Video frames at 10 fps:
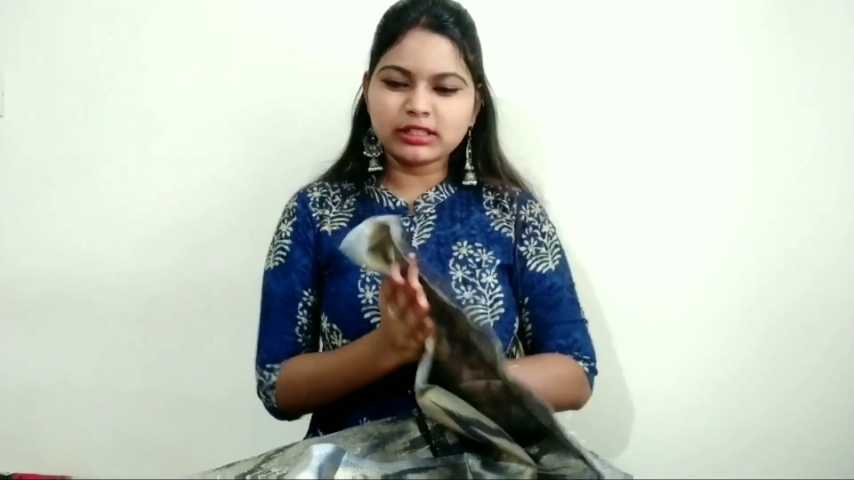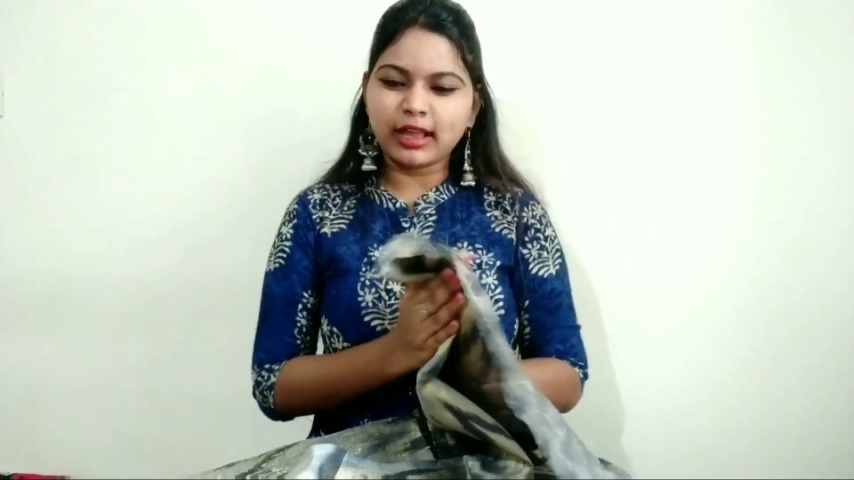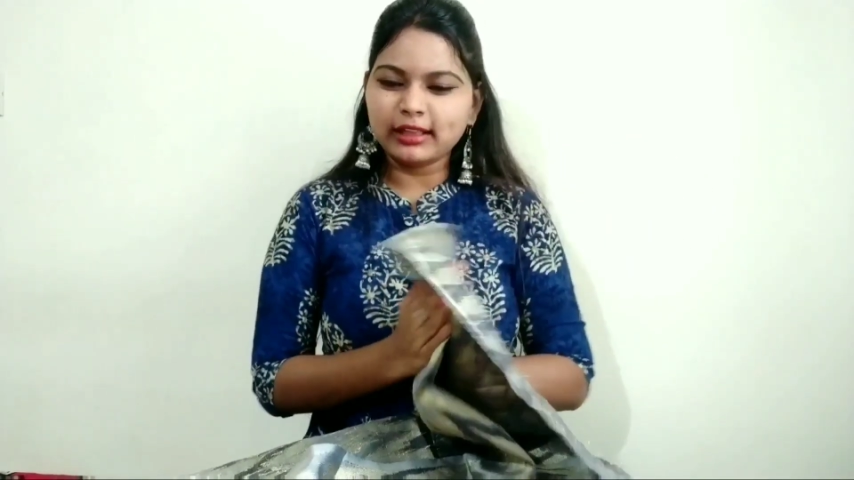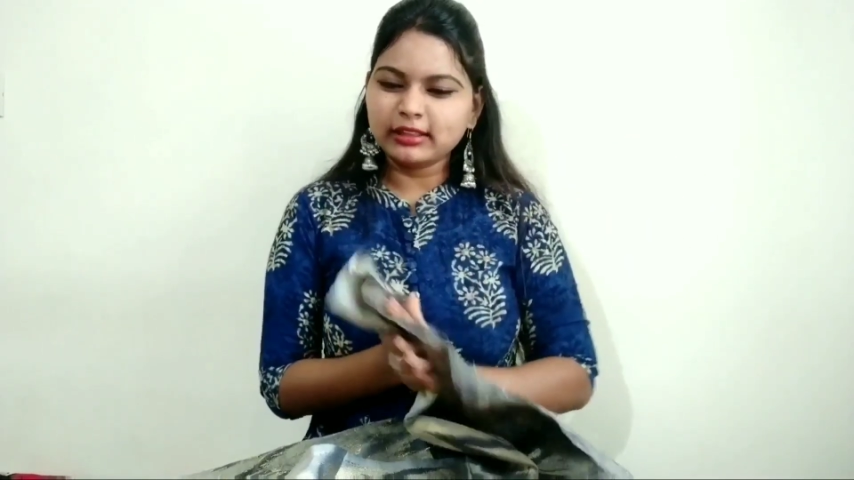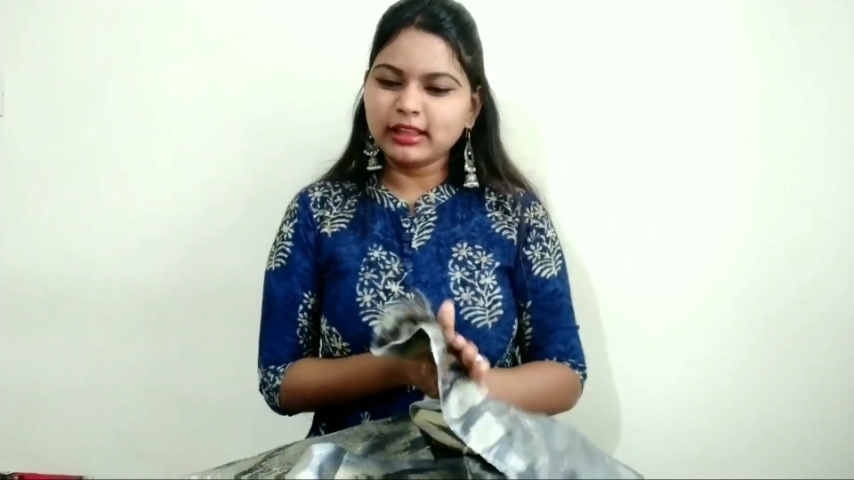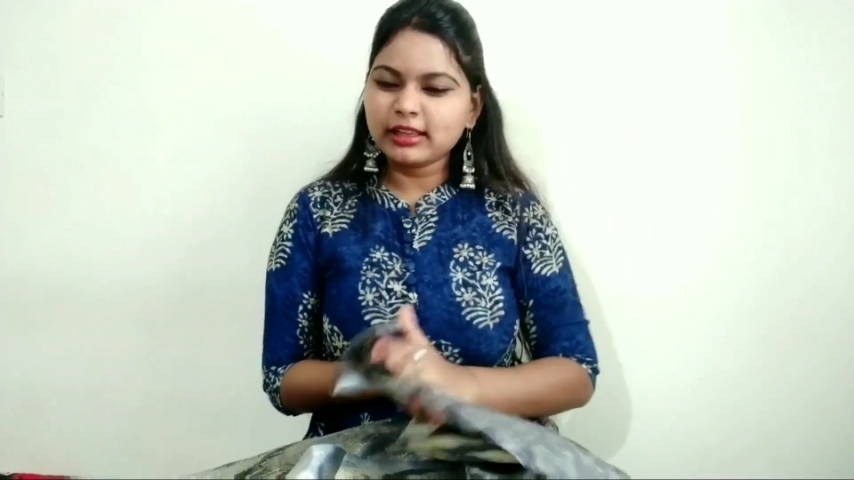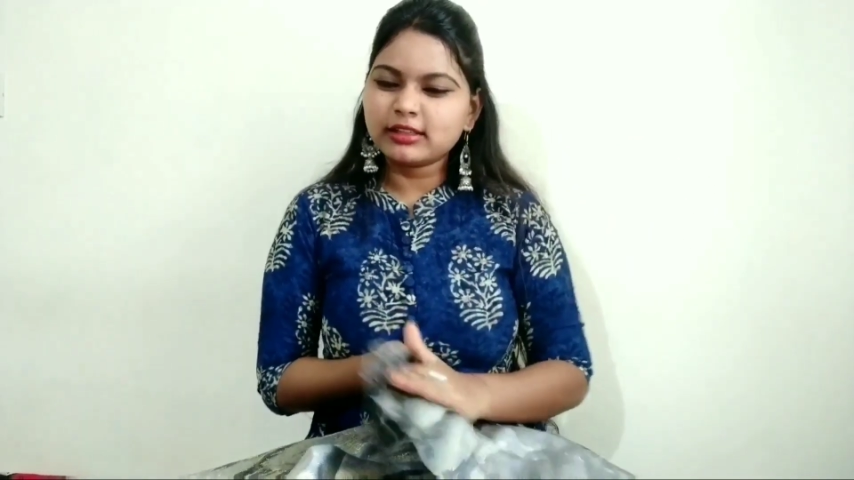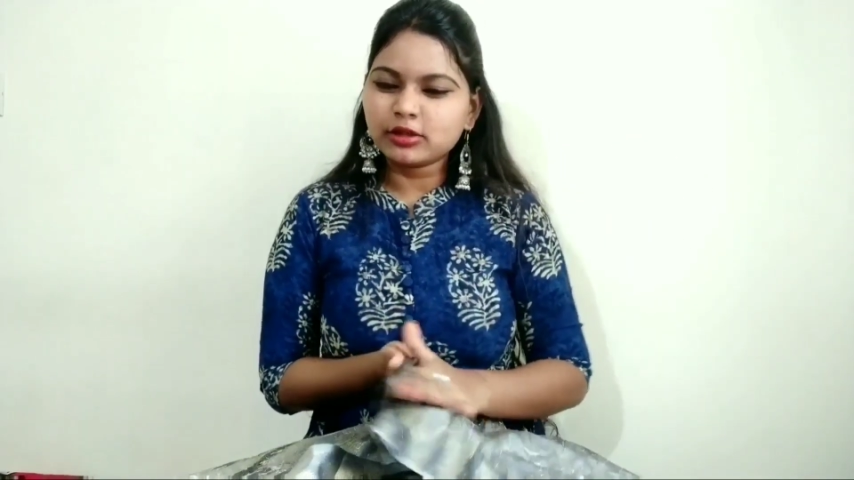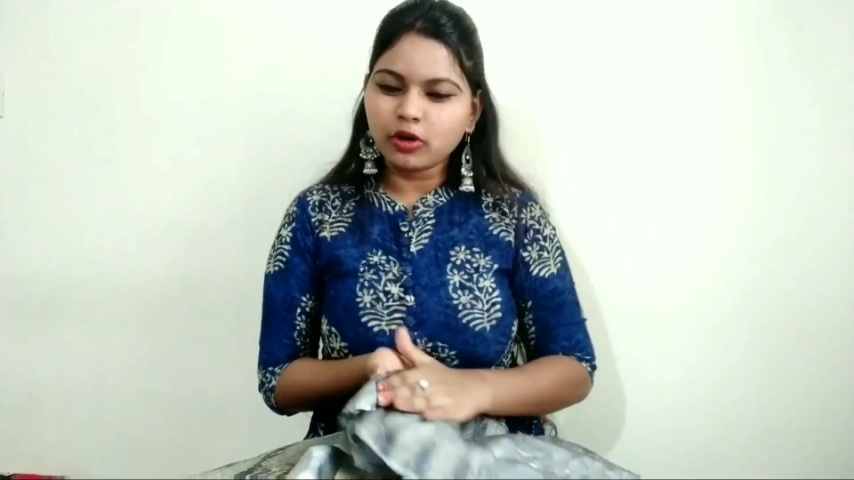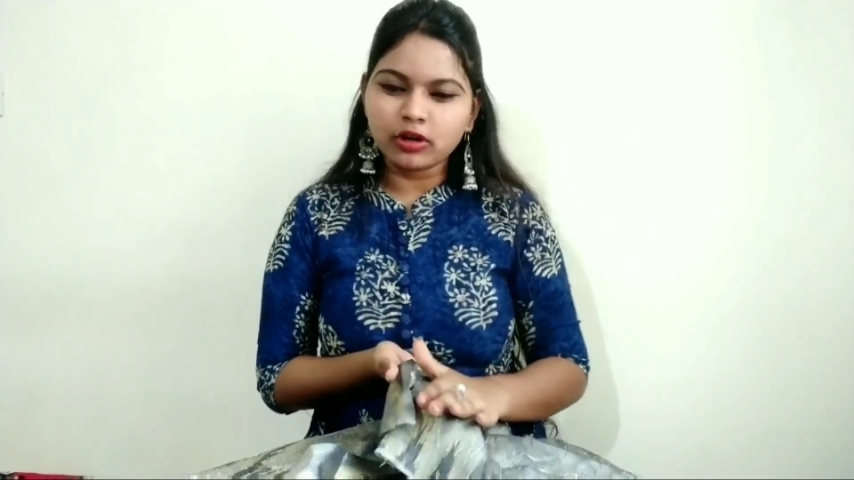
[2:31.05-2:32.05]
I think
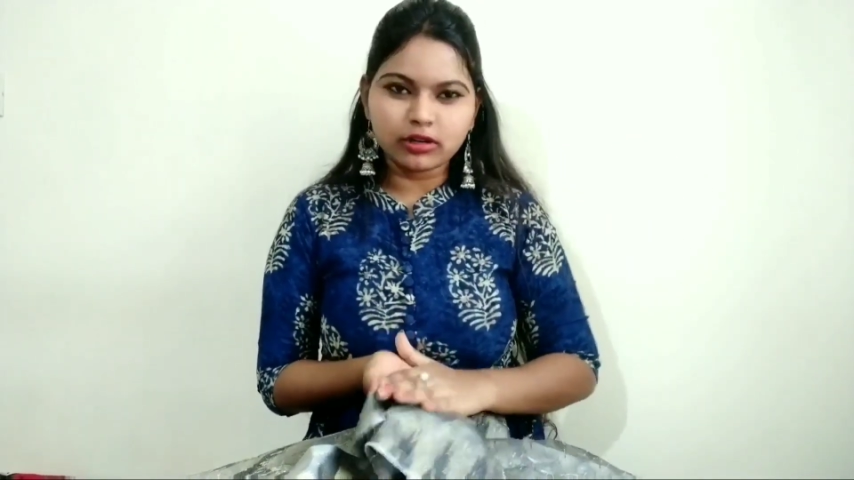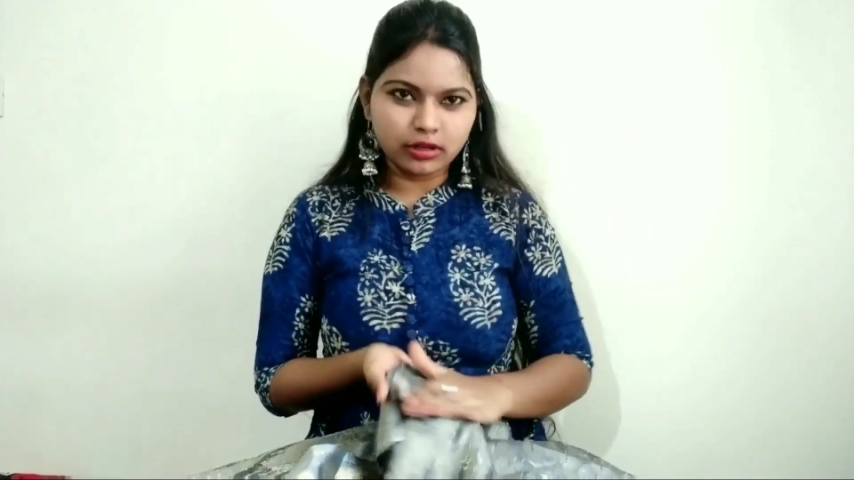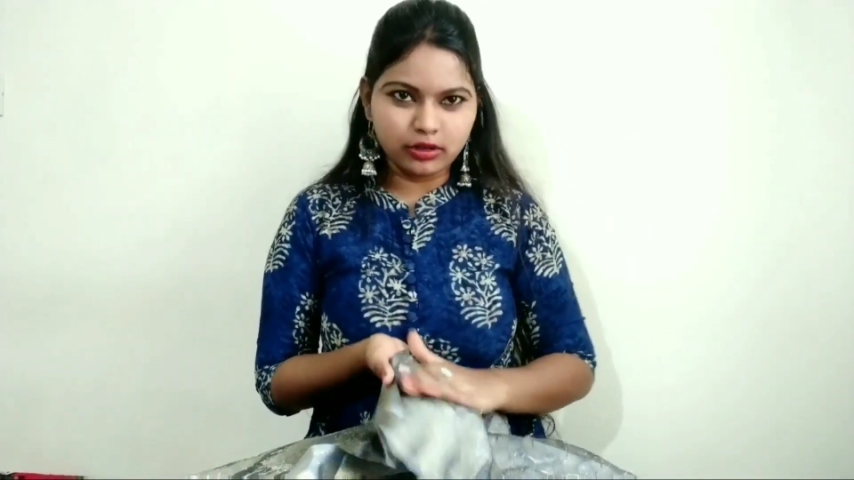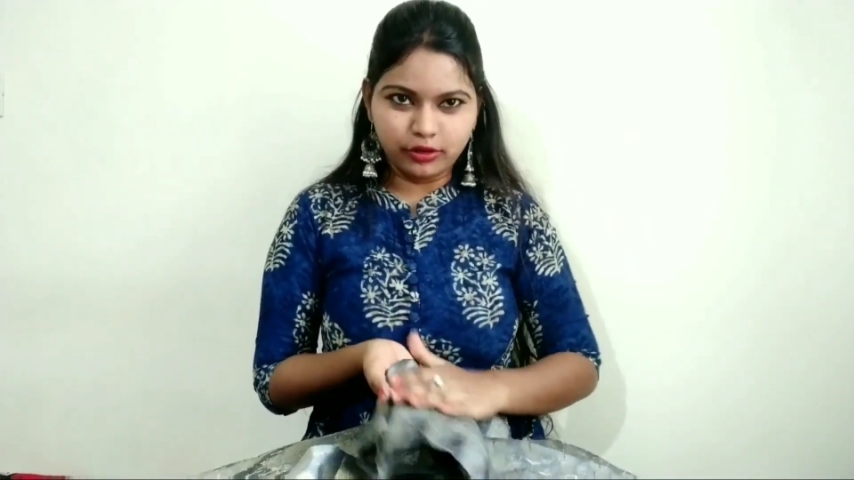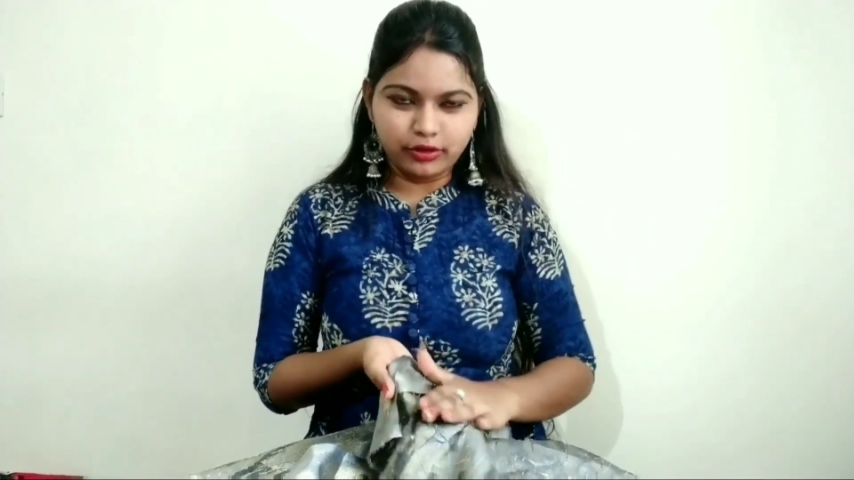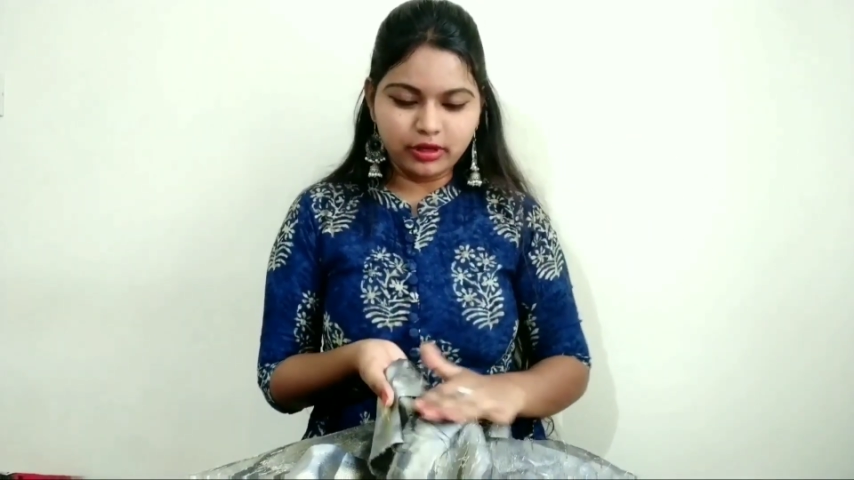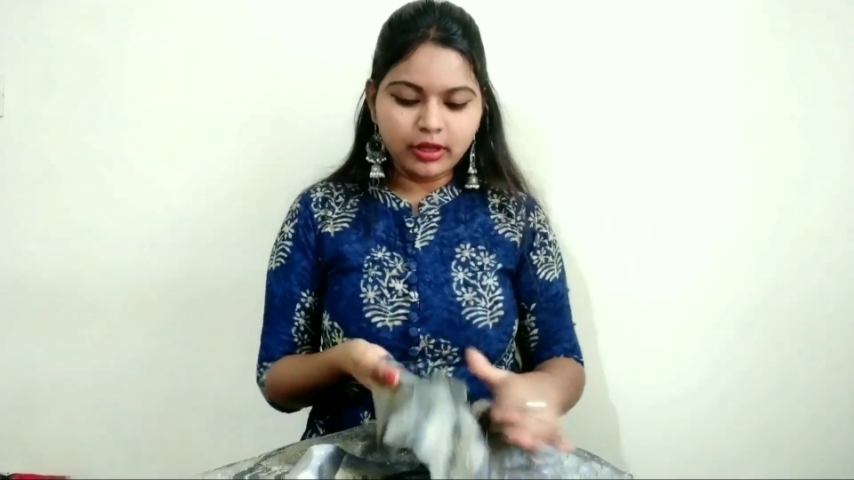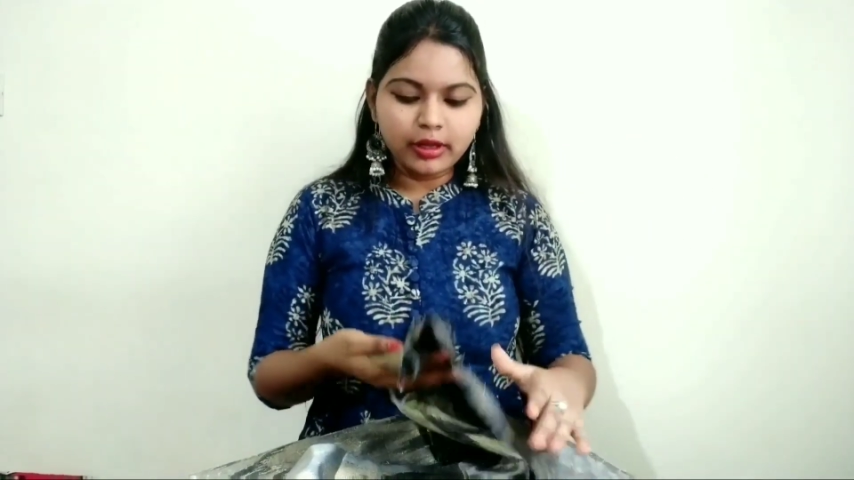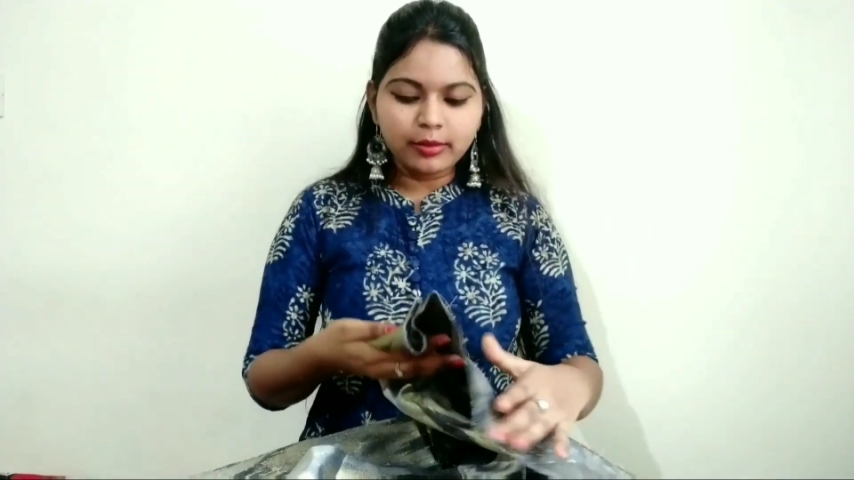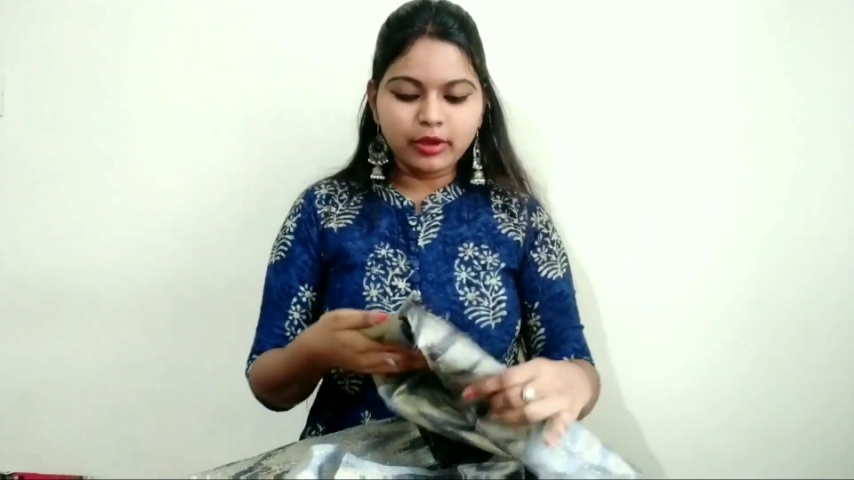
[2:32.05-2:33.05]
it's not good,
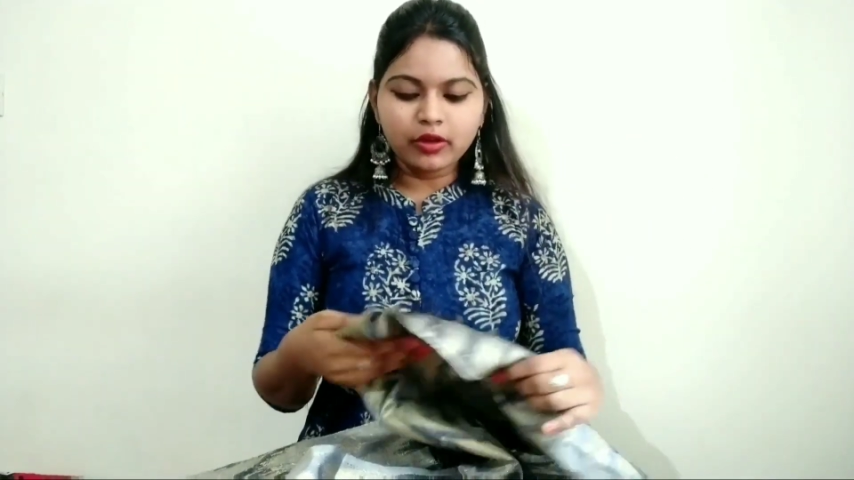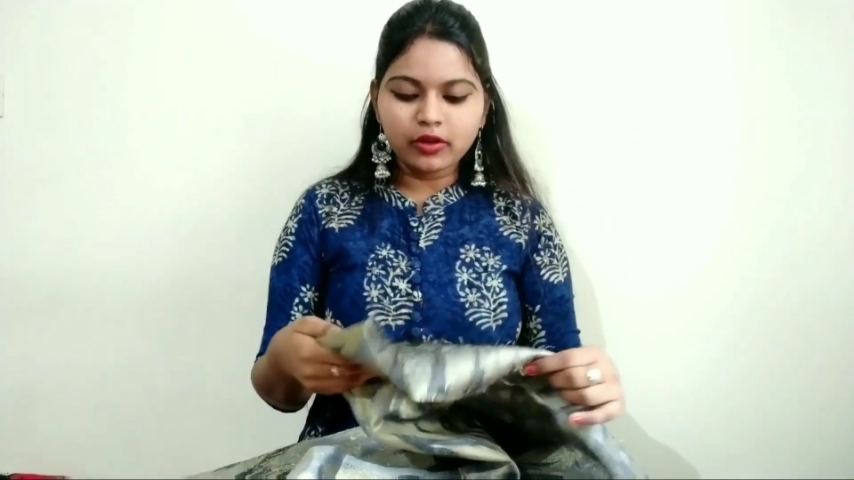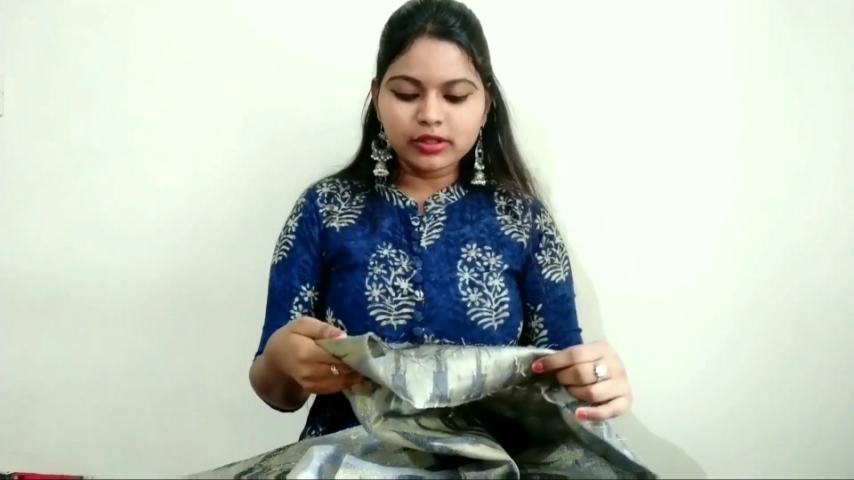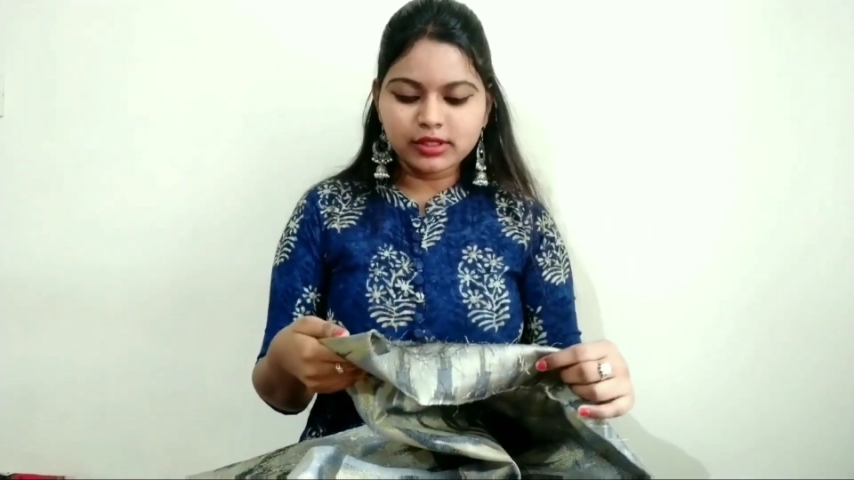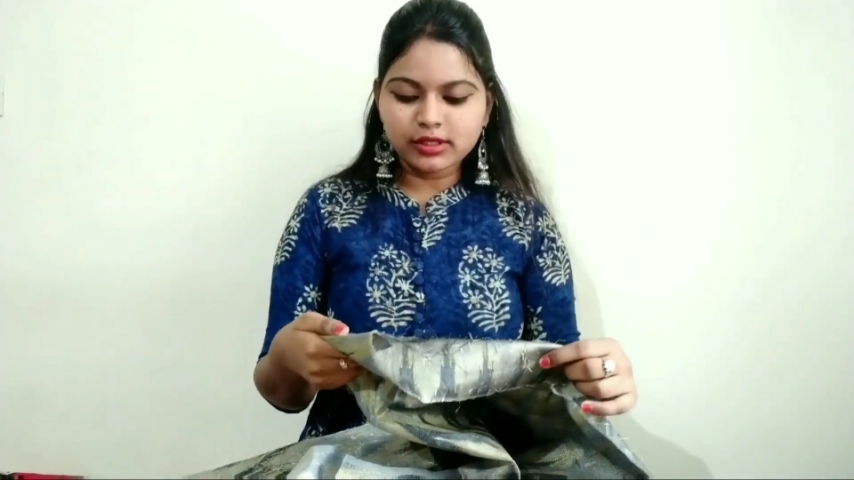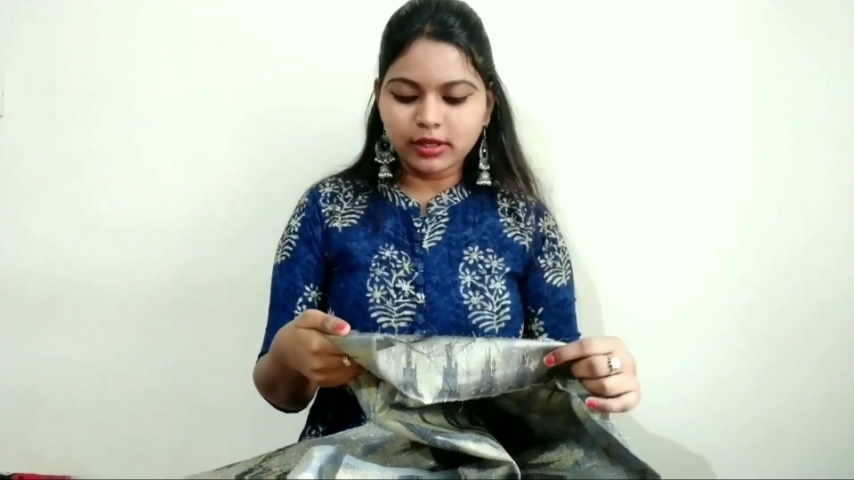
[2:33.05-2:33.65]
because